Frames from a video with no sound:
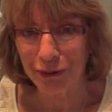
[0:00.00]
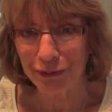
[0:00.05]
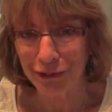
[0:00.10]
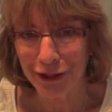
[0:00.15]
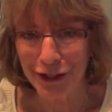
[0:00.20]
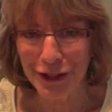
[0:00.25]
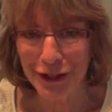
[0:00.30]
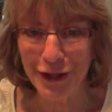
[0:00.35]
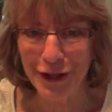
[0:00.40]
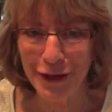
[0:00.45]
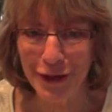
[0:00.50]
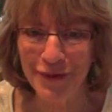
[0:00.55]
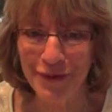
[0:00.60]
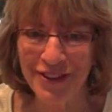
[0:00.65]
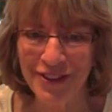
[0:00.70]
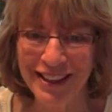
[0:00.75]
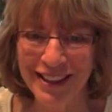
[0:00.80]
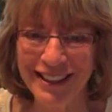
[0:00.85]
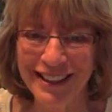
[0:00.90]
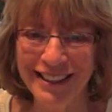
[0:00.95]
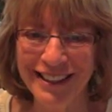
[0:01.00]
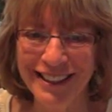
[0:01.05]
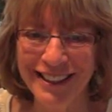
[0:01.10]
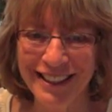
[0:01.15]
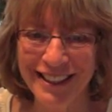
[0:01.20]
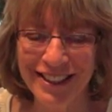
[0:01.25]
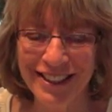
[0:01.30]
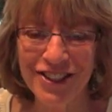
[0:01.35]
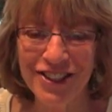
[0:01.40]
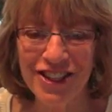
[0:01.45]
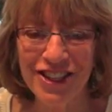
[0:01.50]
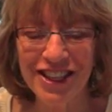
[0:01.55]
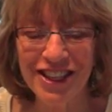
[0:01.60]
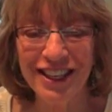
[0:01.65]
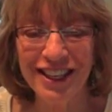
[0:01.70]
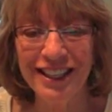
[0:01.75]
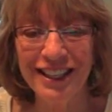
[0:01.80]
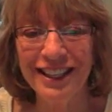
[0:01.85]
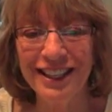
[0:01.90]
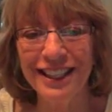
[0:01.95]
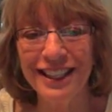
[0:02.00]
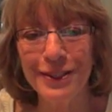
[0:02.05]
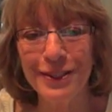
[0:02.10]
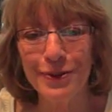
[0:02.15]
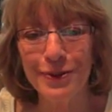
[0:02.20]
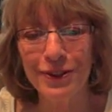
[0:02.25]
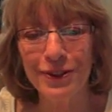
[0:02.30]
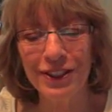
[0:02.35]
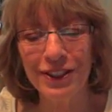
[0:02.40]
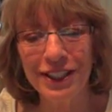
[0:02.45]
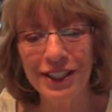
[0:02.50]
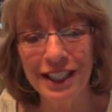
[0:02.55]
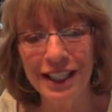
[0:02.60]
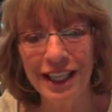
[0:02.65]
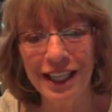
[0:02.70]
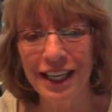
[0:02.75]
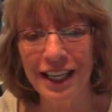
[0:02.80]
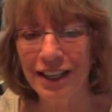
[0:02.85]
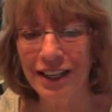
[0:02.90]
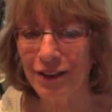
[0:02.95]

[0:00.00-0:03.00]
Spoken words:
So those are the kind of things we're looking at,